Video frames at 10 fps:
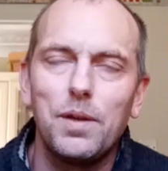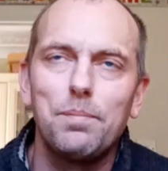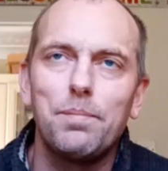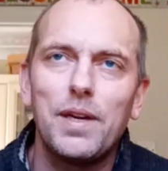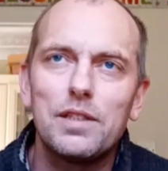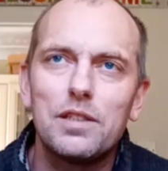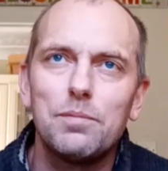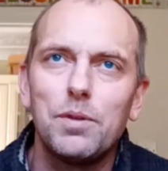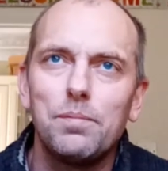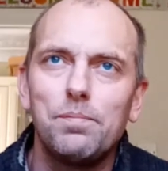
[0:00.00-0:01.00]

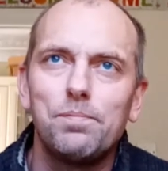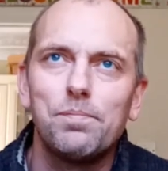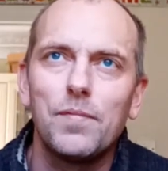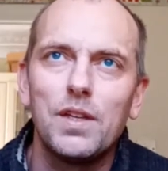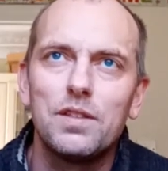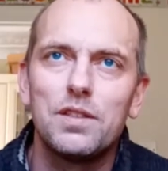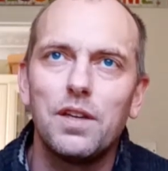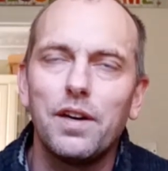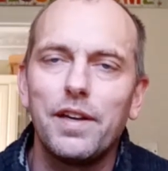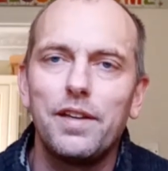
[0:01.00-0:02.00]
maximum
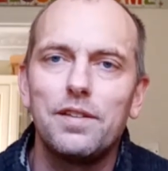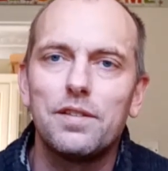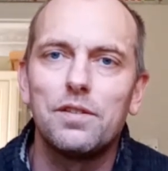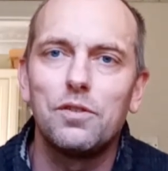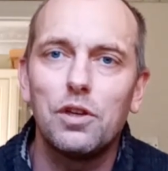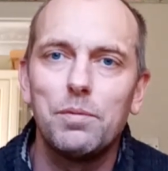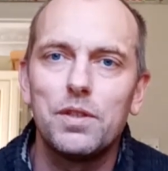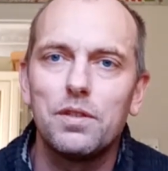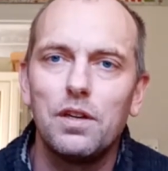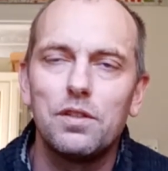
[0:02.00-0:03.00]
size, document
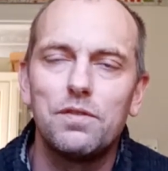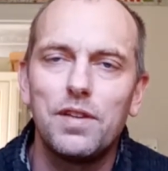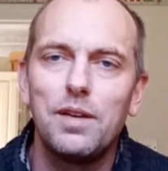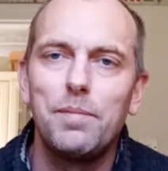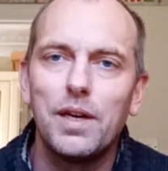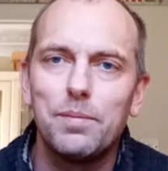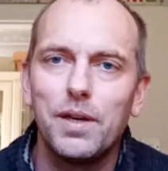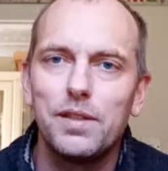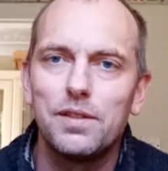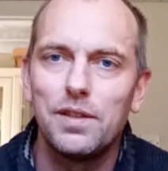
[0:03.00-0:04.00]
size of 10
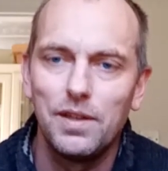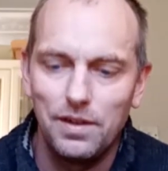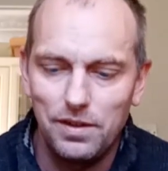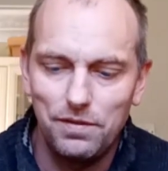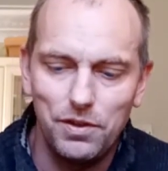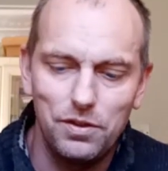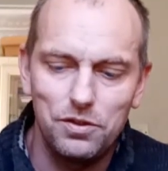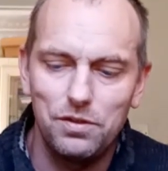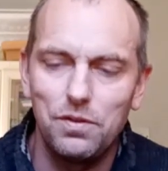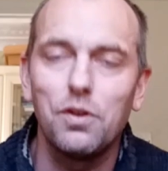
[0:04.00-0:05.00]
megabytes. Now if you've got
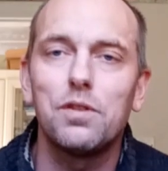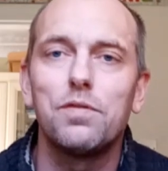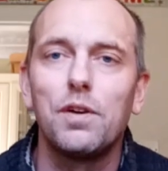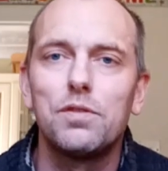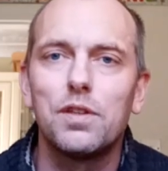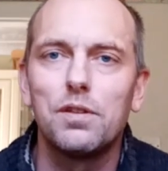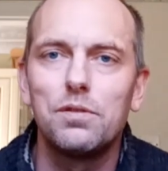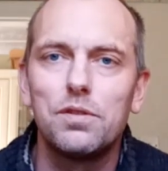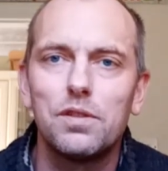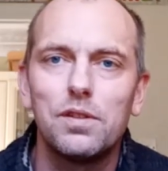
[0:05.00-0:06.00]
lots of dog
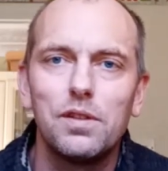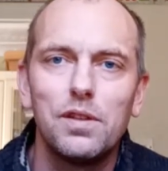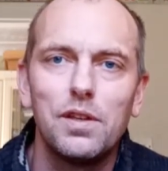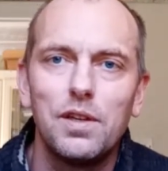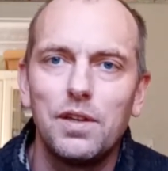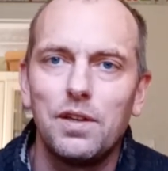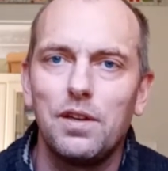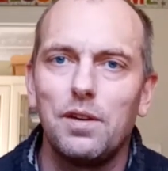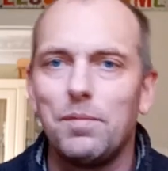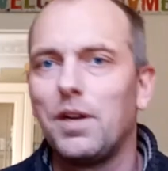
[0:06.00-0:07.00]
photos,
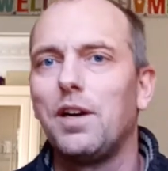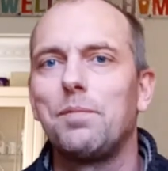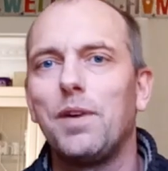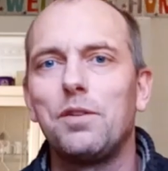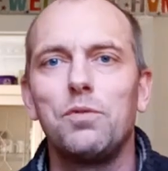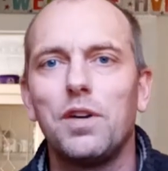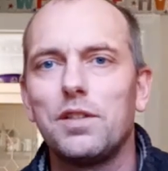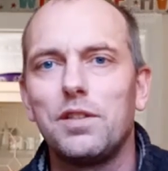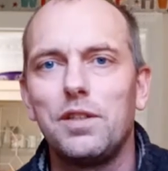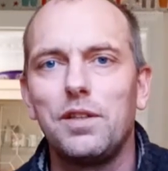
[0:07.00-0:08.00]
I had mine all
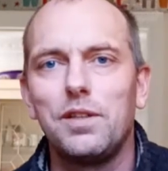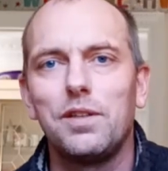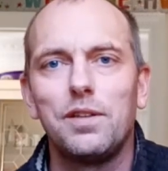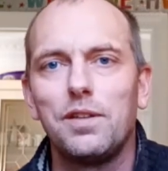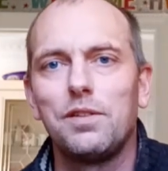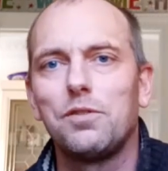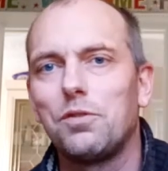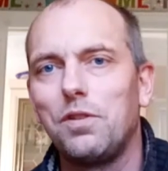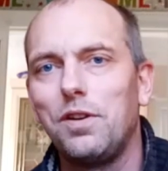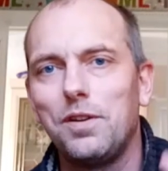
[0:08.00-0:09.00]
nicely sort
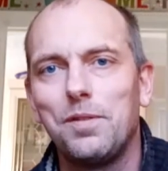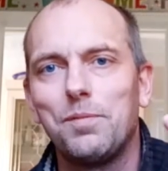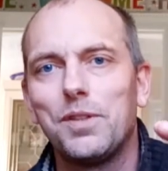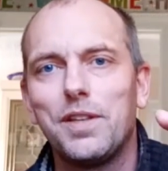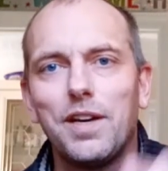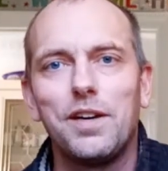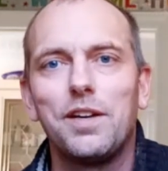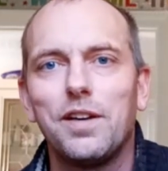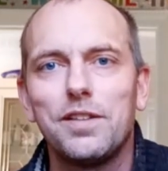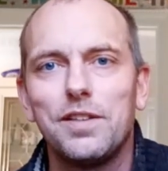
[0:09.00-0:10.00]
of put down in a
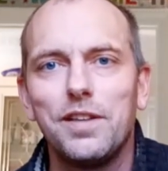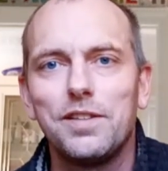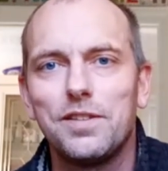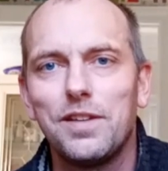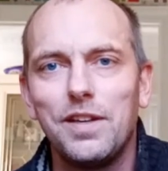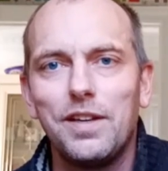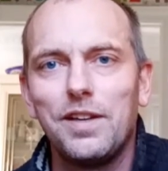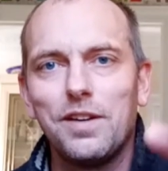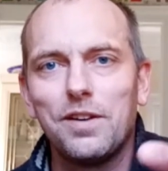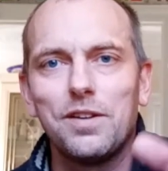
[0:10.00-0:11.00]
nice list,
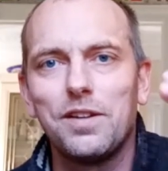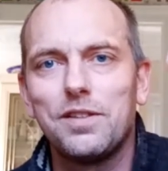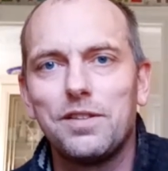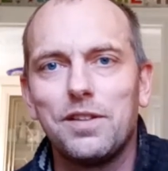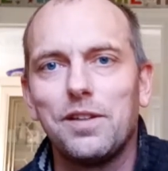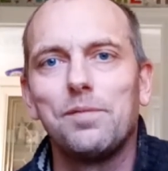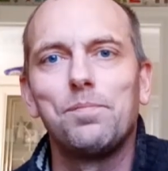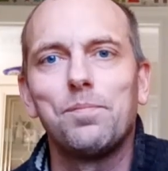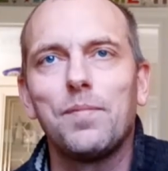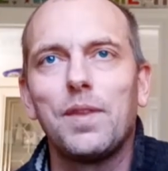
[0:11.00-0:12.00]
a nice
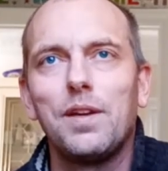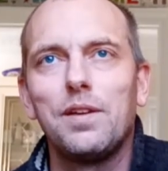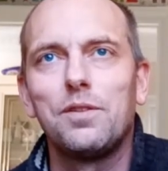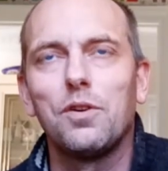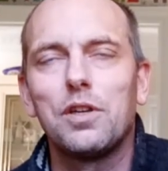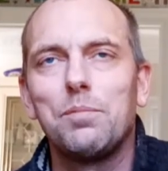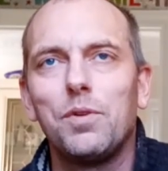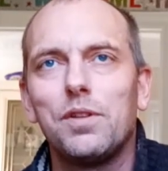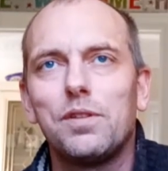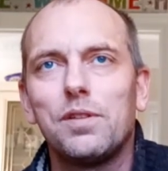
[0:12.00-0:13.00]

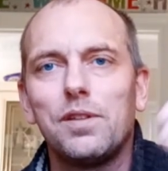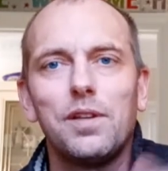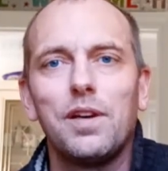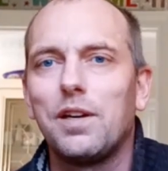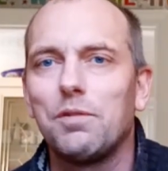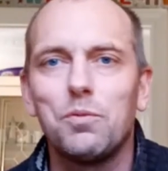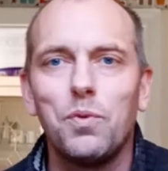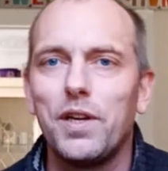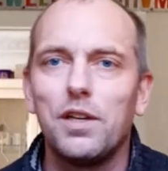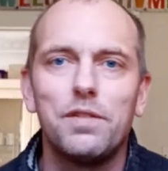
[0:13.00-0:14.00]
document, and it was
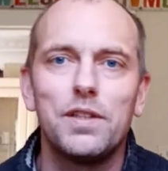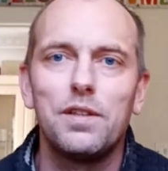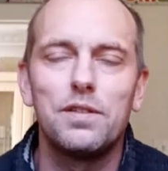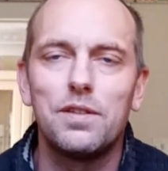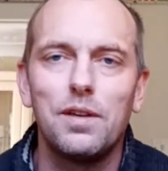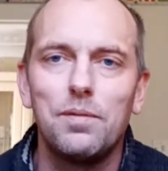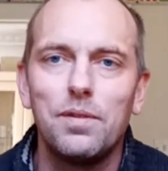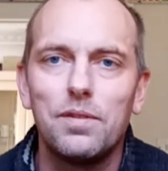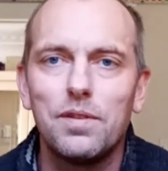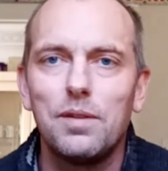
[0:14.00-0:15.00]
way over this
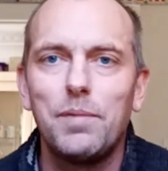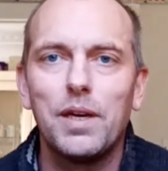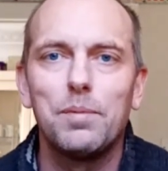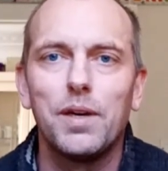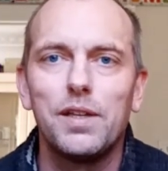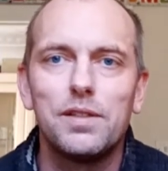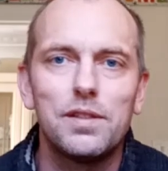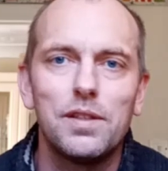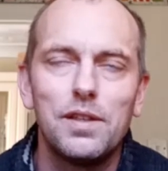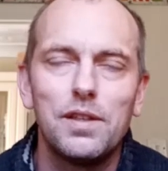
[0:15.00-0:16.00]
10 megabytes.